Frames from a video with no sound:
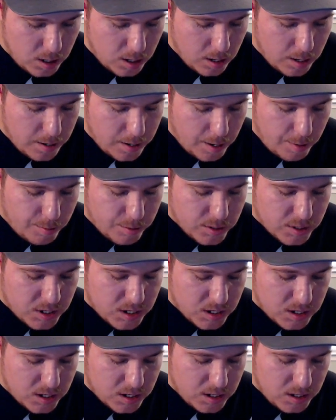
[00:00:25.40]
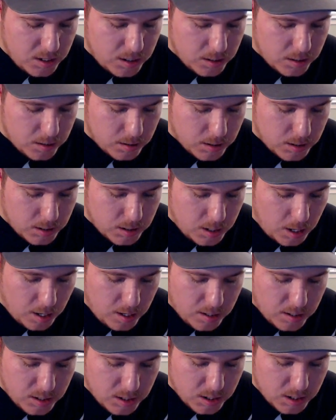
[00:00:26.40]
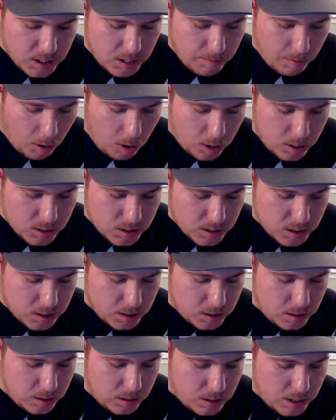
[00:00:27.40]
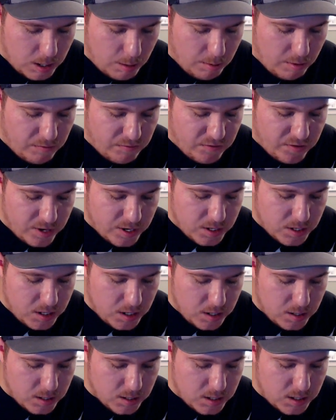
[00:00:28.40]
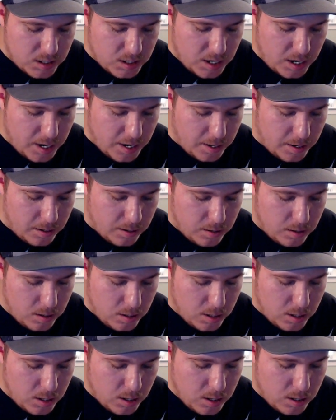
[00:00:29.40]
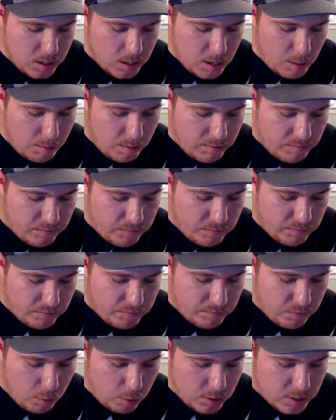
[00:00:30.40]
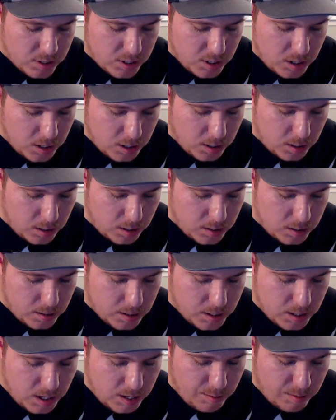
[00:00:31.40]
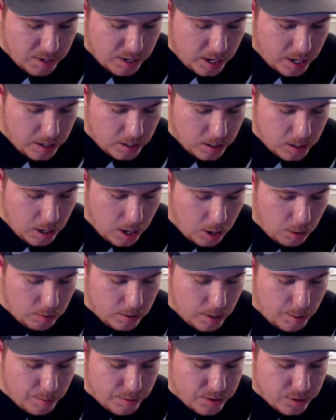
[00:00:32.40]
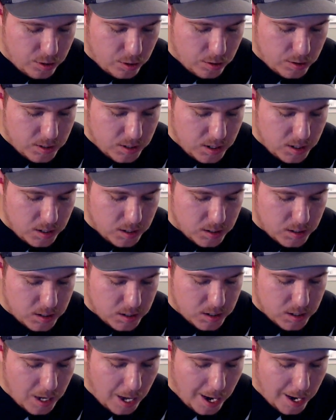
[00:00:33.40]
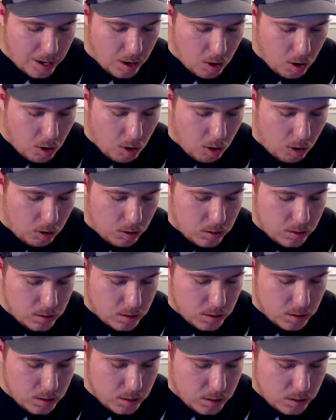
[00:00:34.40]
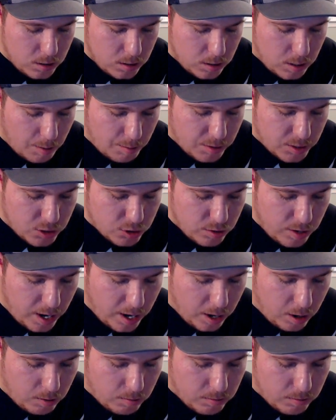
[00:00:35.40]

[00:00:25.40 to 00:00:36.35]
Number 16, Stunning Steve Austin. Number 15, Sid. Number 14, Dean Malenko. Number 13, Scott Hall. Number 12,